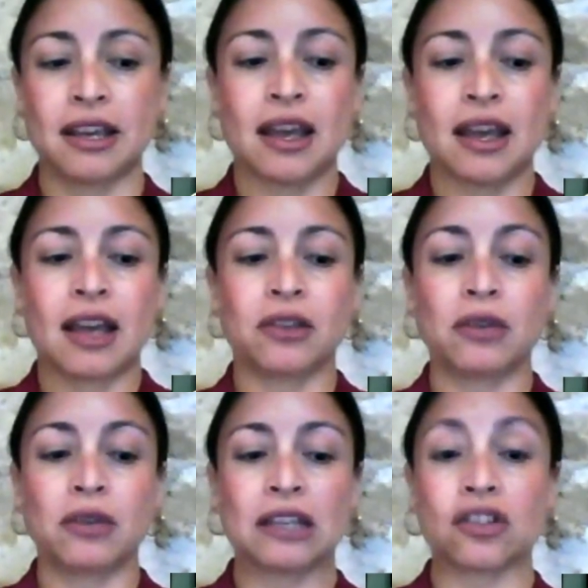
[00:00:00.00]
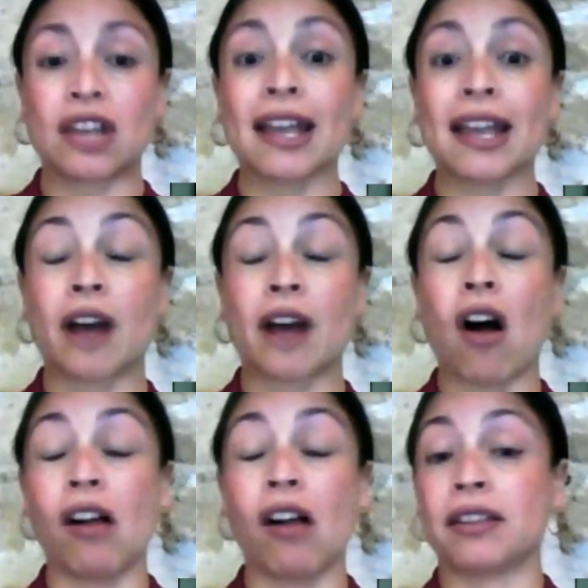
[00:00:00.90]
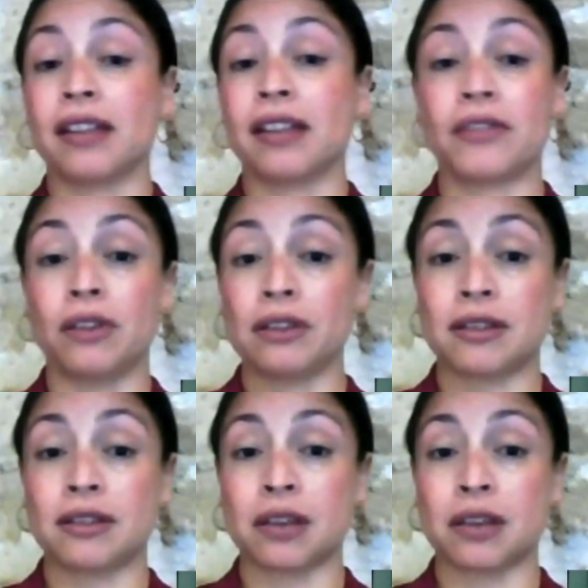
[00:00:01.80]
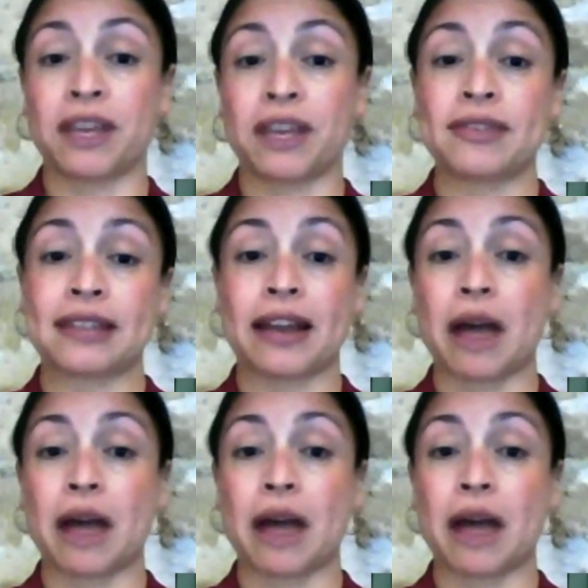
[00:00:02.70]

You can check out all the levels that we have set up